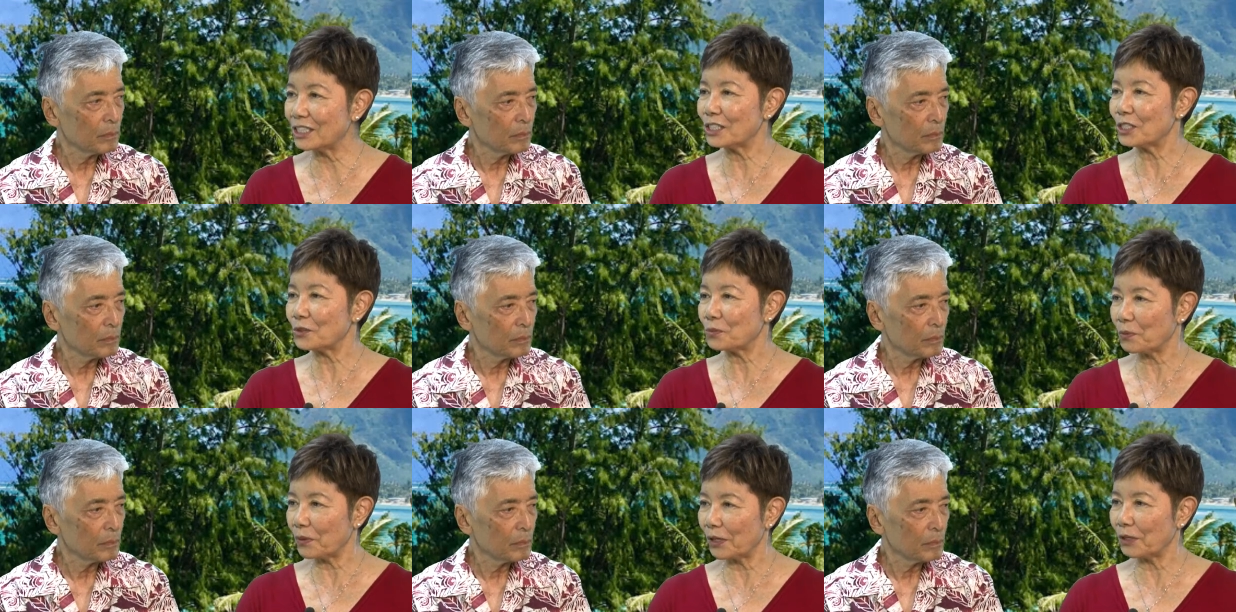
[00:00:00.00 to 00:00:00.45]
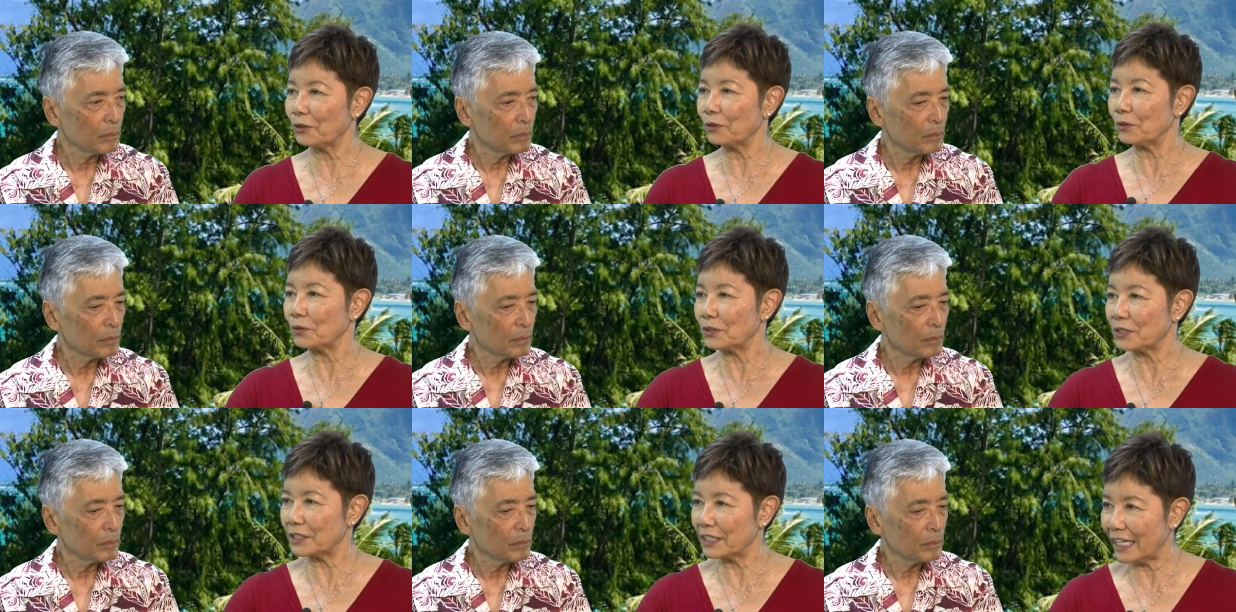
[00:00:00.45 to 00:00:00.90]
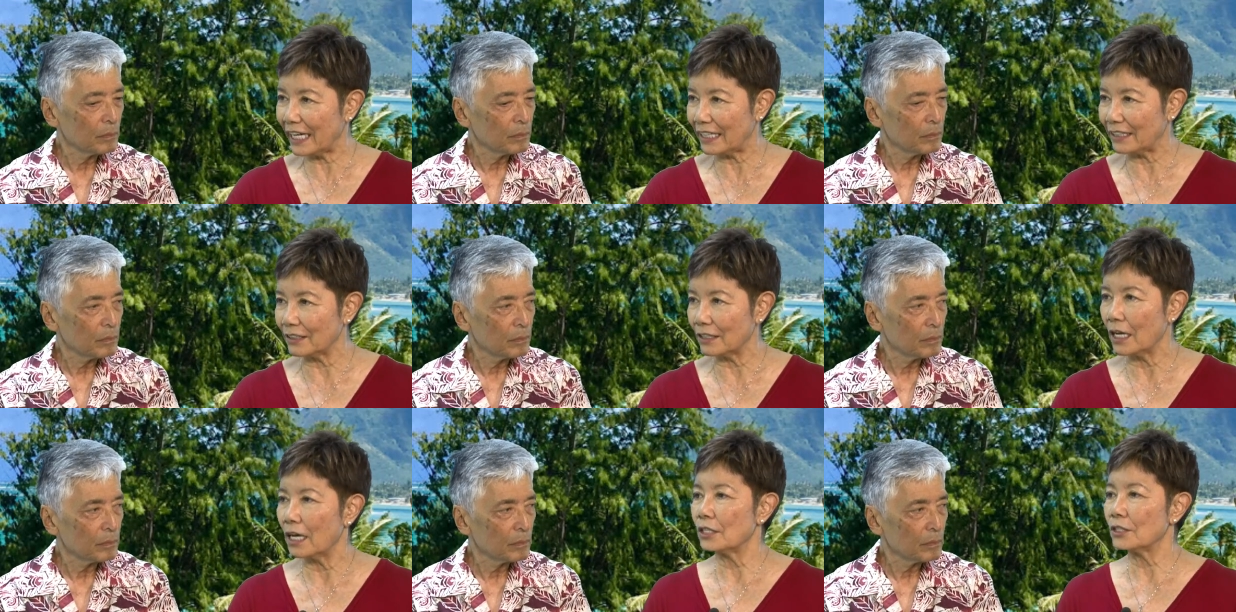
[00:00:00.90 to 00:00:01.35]
Speaker 1: where you stand,
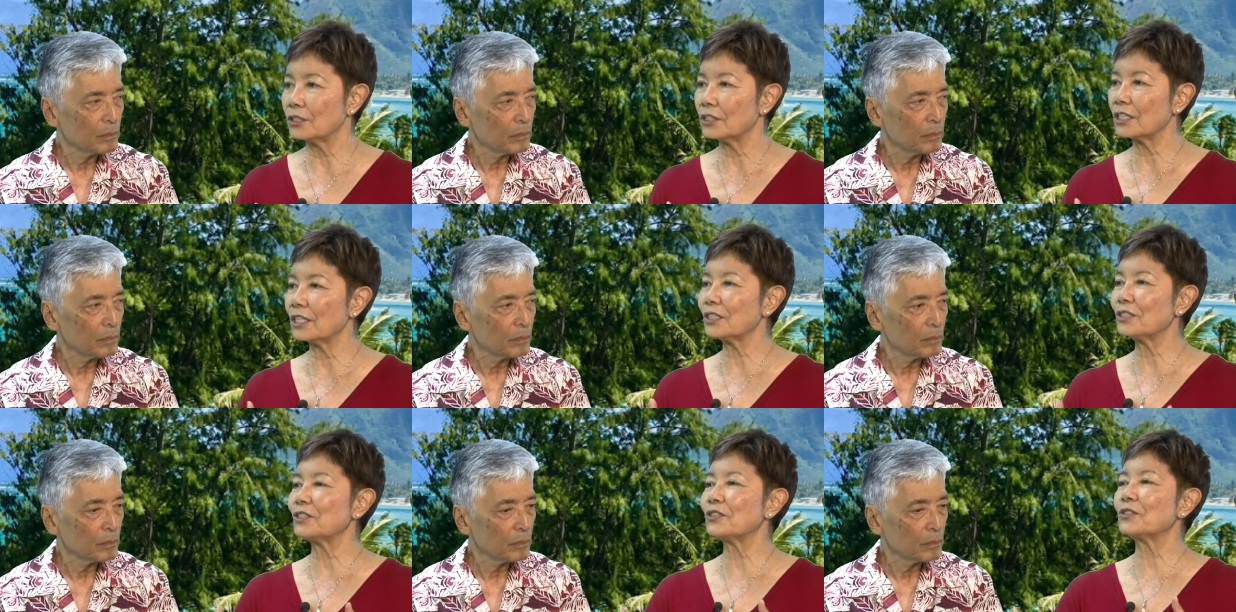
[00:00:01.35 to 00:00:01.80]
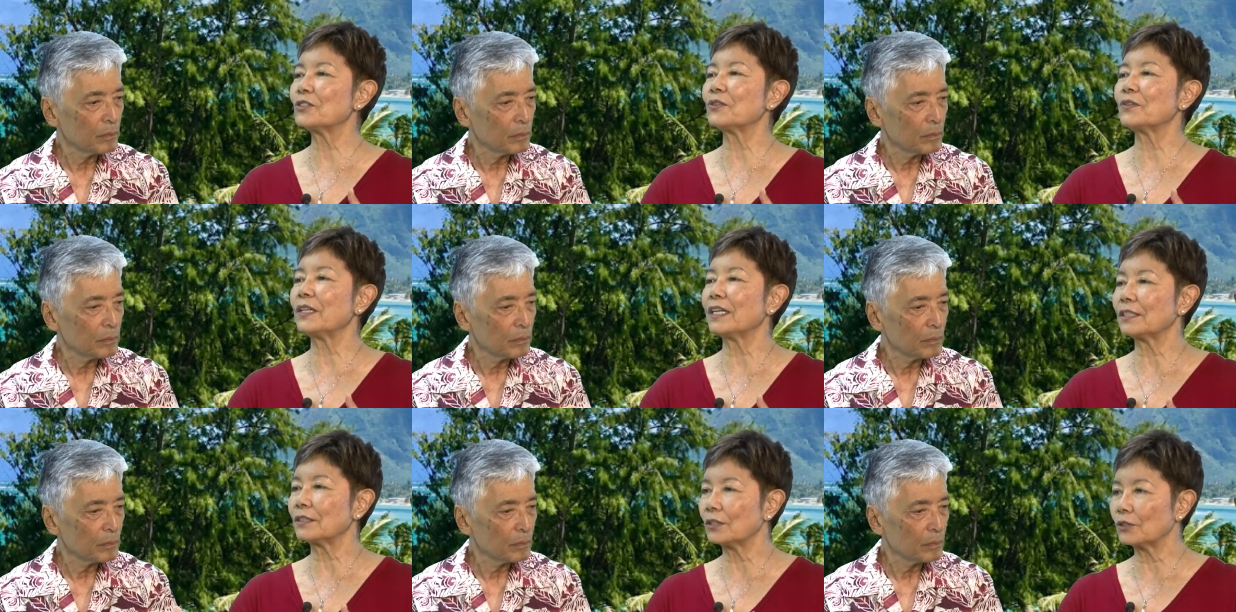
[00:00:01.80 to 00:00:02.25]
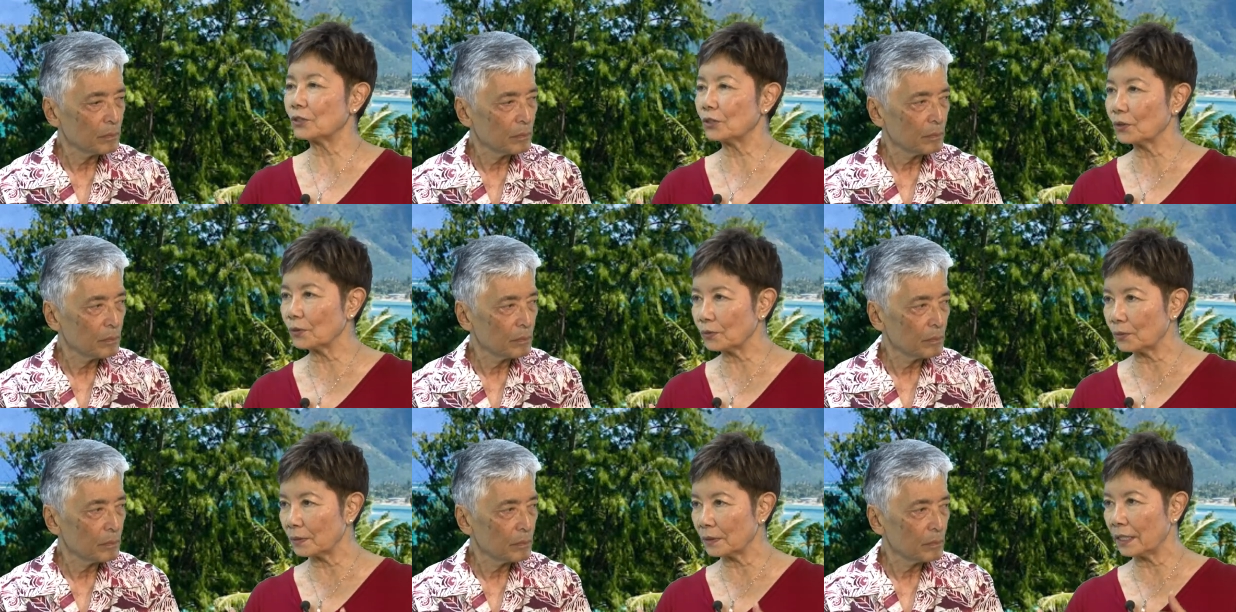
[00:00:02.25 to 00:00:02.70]
just so that the children
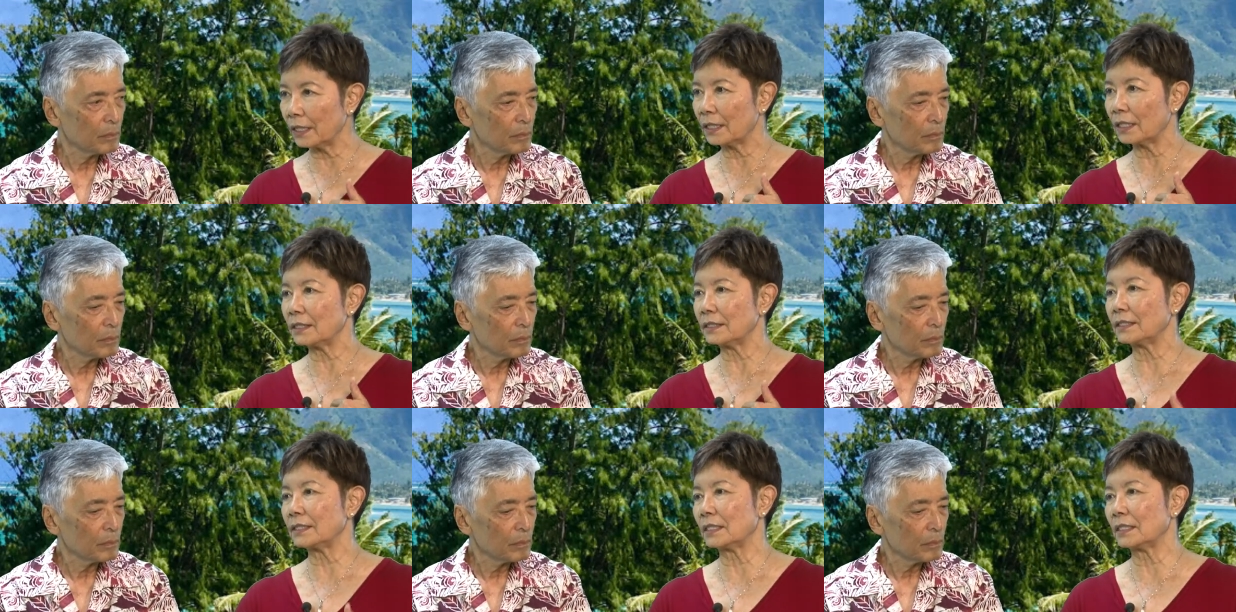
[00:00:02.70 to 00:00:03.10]
get a sense